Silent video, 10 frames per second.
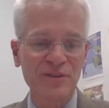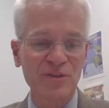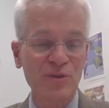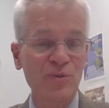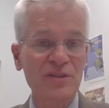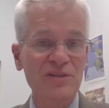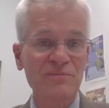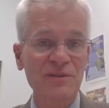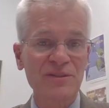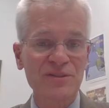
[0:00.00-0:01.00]
newest
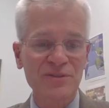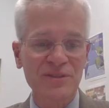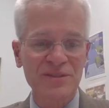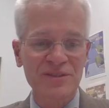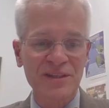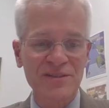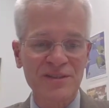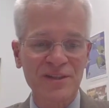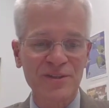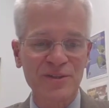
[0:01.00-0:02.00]
Minnesota state
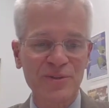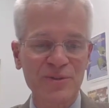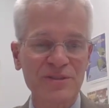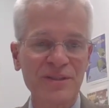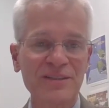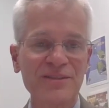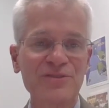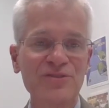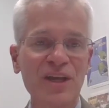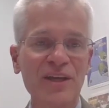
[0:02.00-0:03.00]
senator who was elected
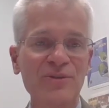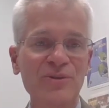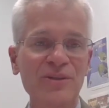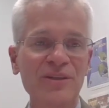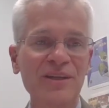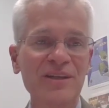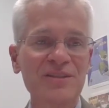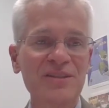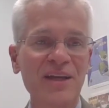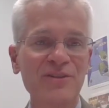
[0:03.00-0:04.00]
in January
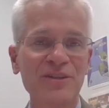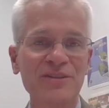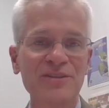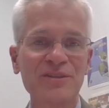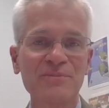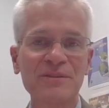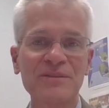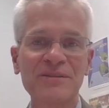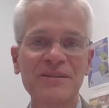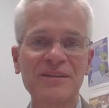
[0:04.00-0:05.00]
signed on to the
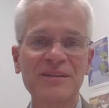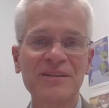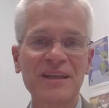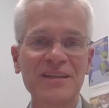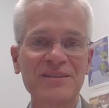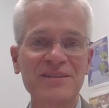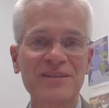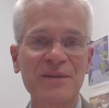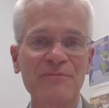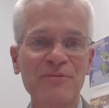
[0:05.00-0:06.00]
bill. That's a
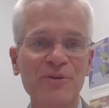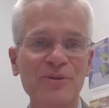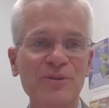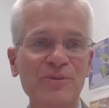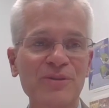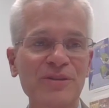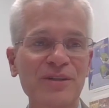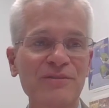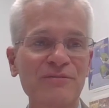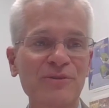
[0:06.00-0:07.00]
step forward. We're
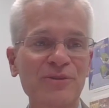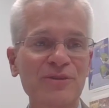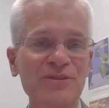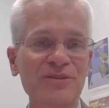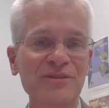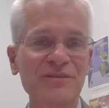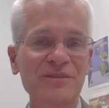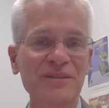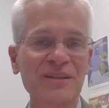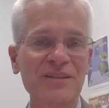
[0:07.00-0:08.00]
looking forward to,
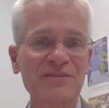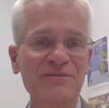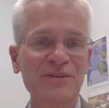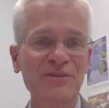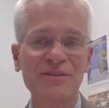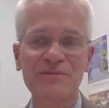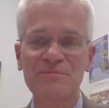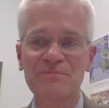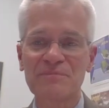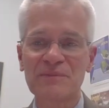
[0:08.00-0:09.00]
he's a very
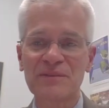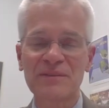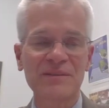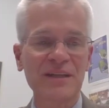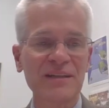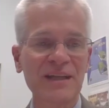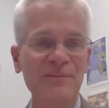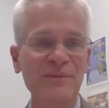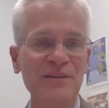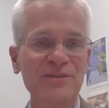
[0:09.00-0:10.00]

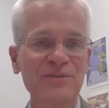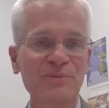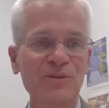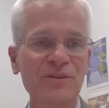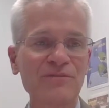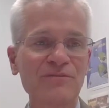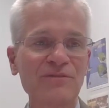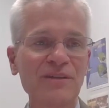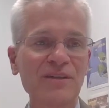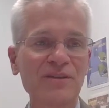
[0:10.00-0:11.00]
dynamic, supportive,
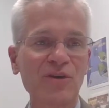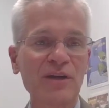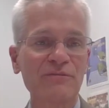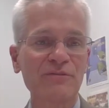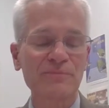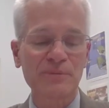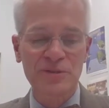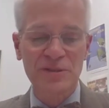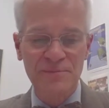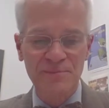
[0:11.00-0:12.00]
thoughtful
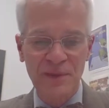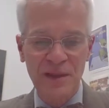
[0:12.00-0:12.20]
person.